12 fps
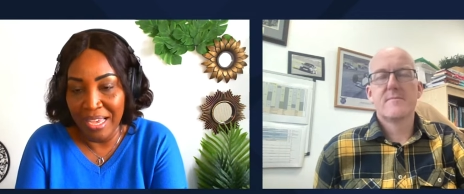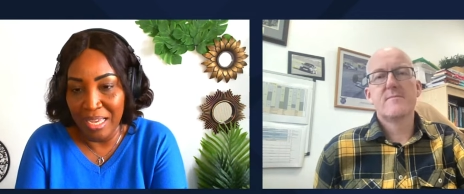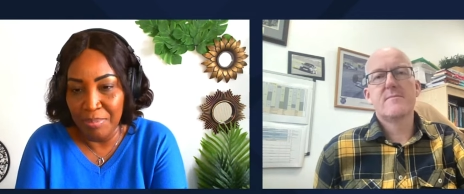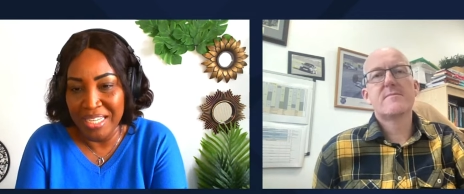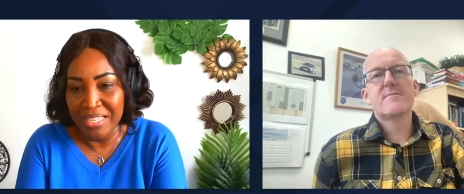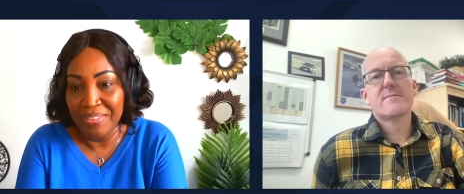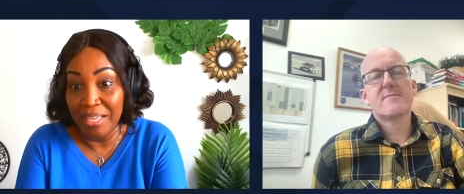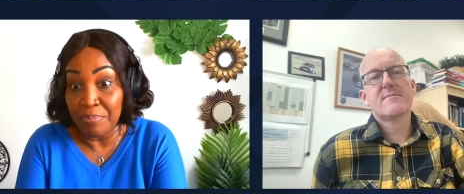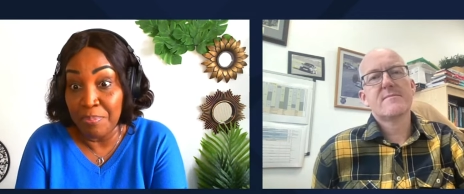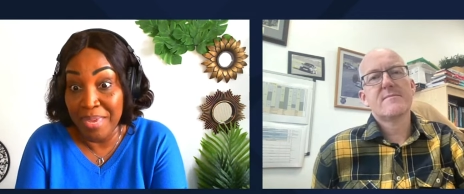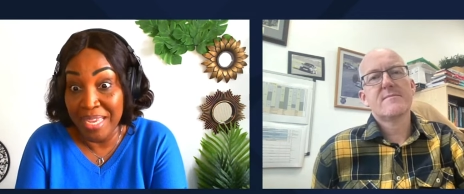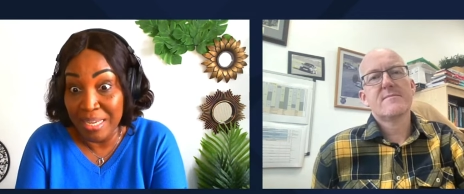Speaker 1: I believe that
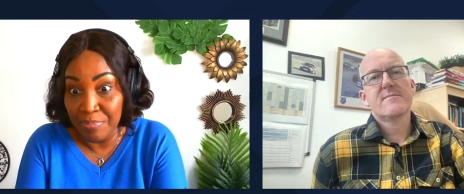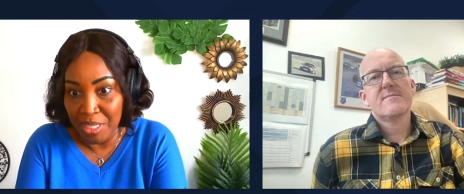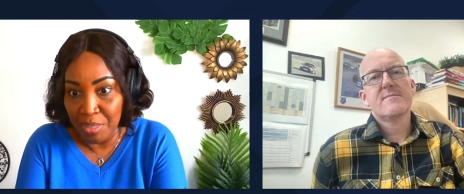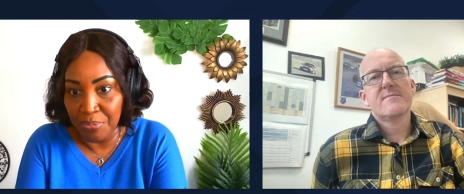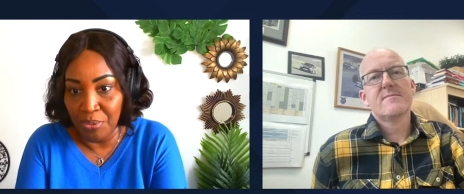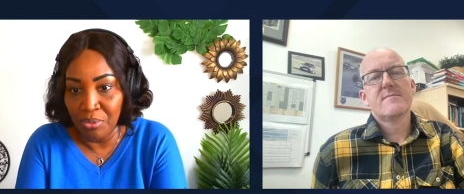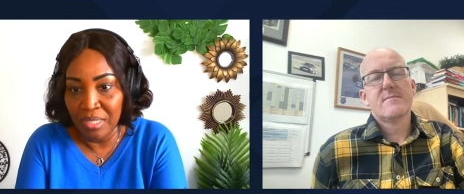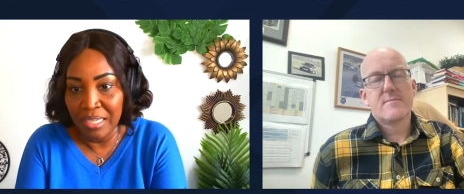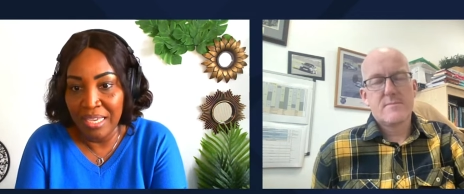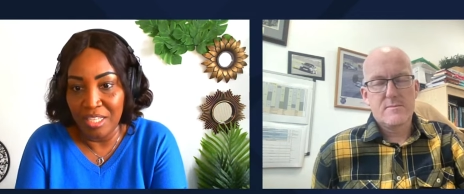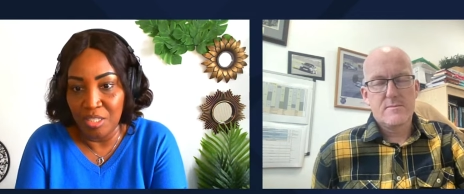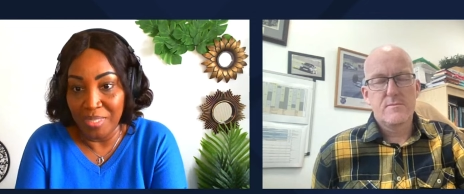many people
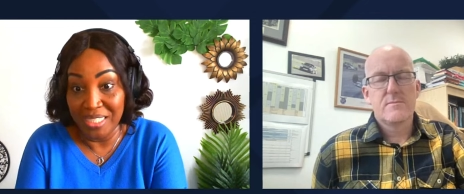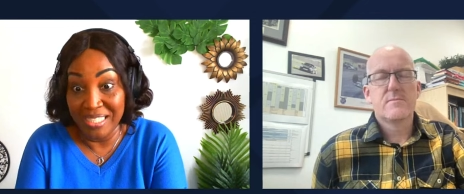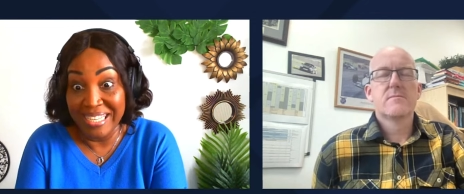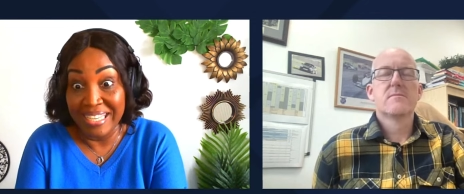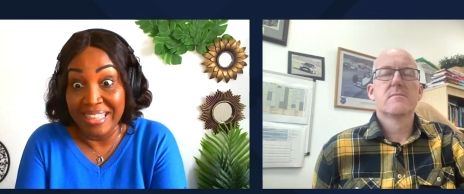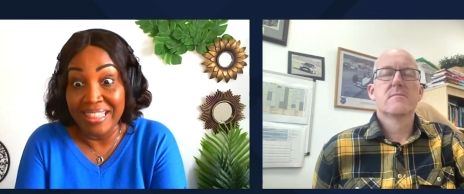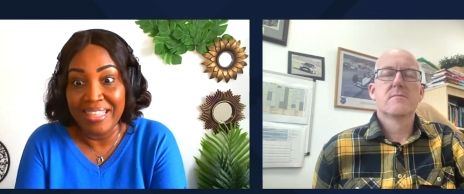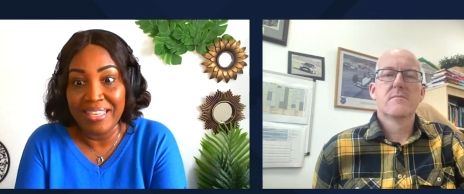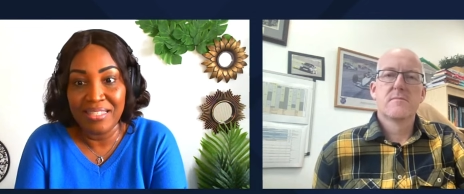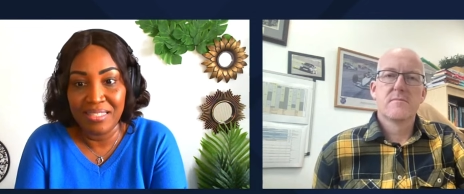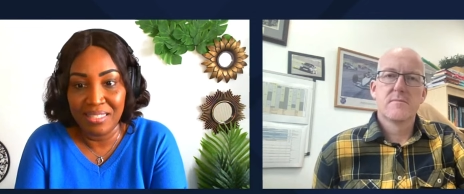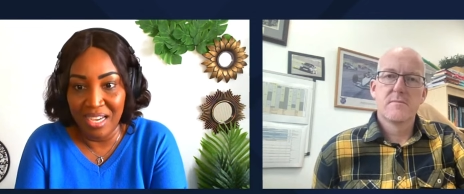especially in
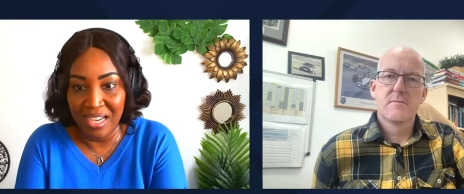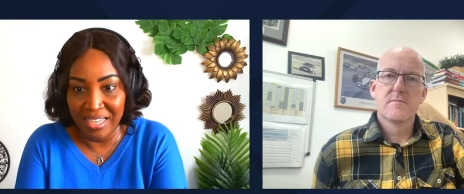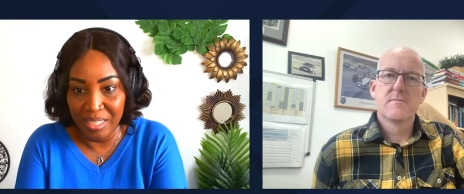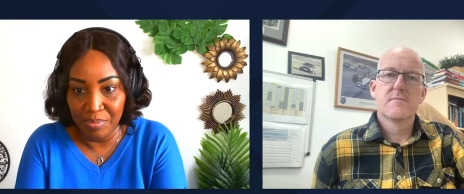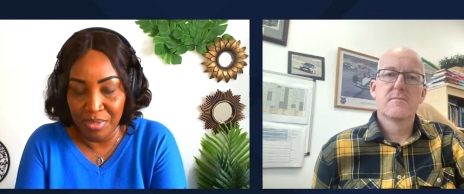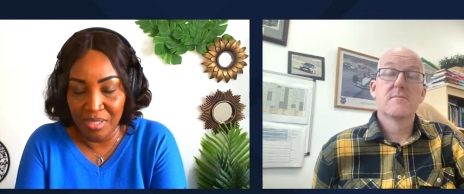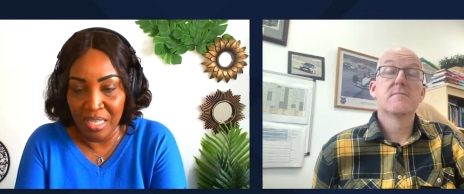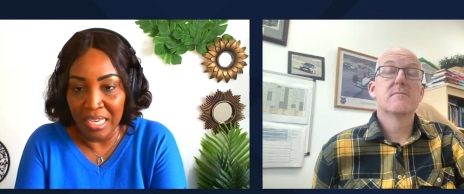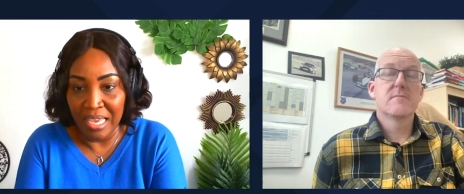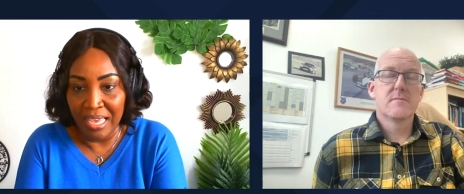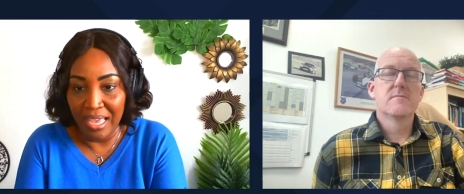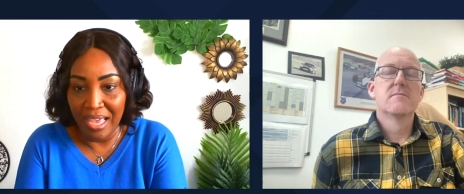these times,
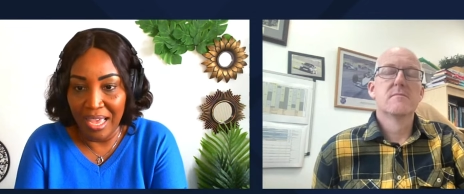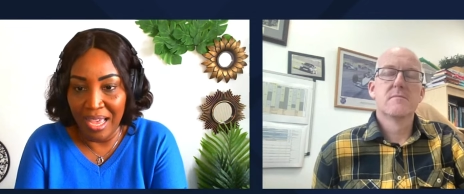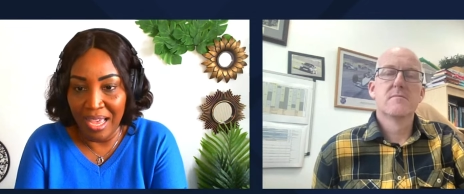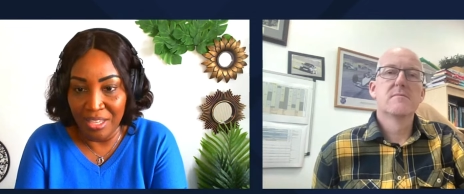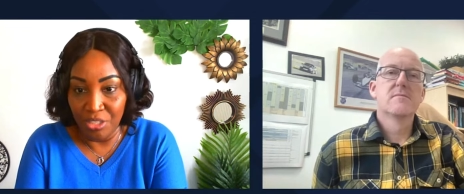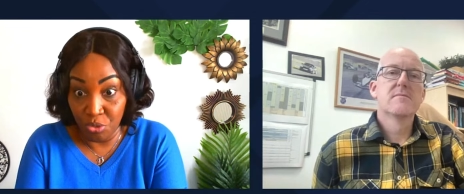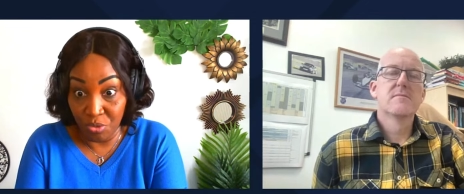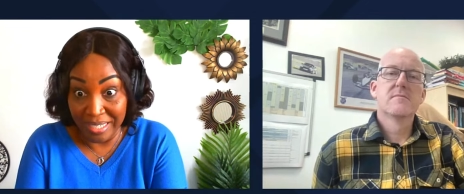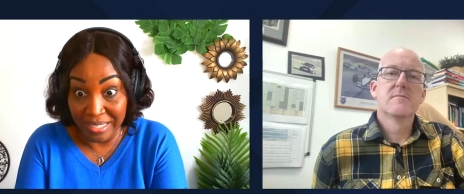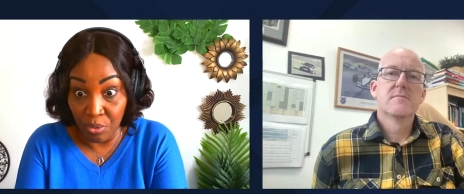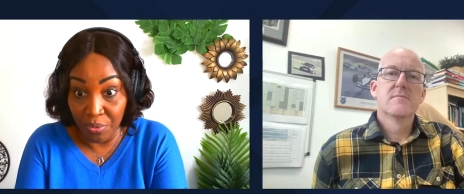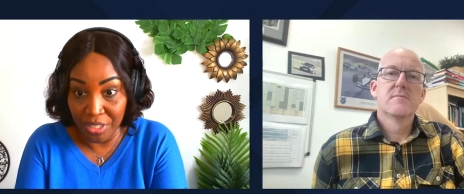mm. are
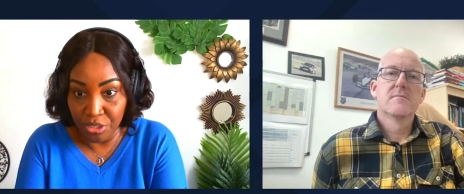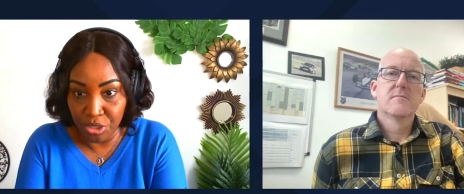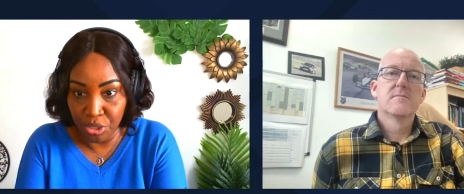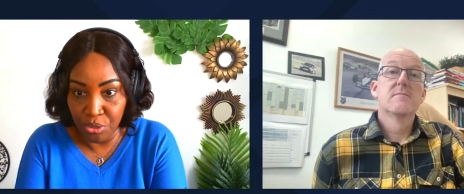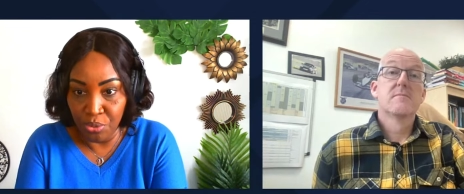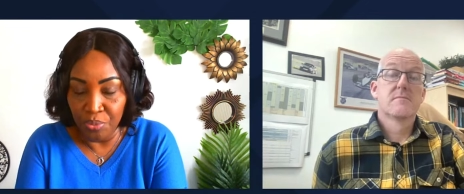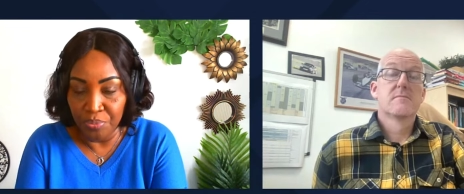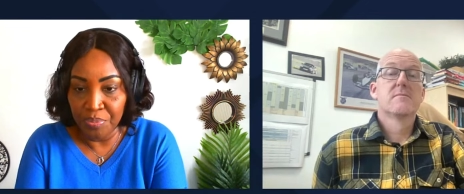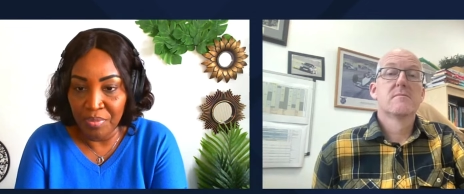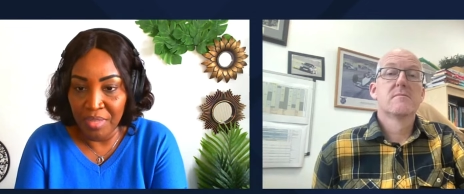struggling with too.